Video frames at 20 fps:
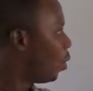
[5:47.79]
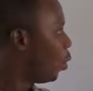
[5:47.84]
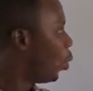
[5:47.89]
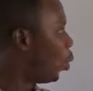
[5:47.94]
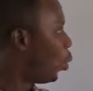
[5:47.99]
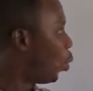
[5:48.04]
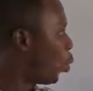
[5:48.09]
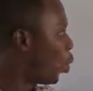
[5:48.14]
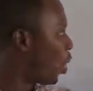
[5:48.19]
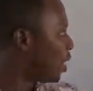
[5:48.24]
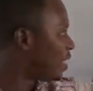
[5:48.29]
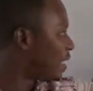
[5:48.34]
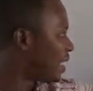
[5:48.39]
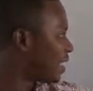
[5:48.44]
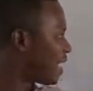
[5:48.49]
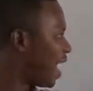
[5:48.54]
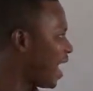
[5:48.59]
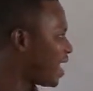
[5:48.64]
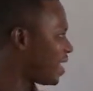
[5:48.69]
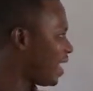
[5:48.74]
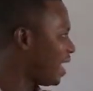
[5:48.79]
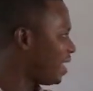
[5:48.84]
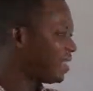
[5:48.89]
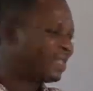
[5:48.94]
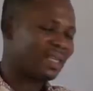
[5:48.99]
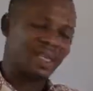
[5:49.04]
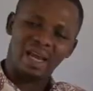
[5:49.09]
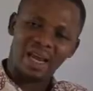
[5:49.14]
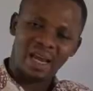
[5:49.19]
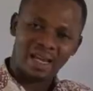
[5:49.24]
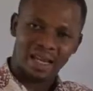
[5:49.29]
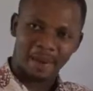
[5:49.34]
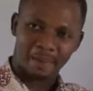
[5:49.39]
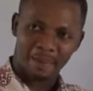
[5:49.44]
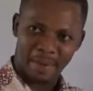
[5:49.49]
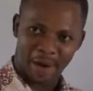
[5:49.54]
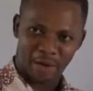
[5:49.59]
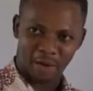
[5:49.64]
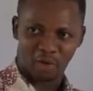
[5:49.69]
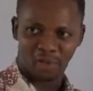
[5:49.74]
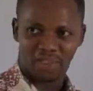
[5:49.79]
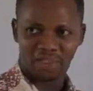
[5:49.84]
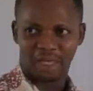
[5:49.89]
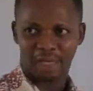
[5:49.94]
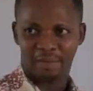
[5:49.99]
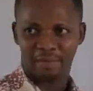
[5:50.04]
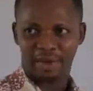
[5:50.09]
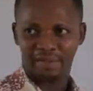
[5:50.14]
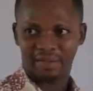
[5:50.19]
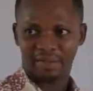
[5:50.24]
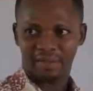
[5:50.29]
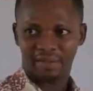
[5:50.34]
with the tangent in the minor segment,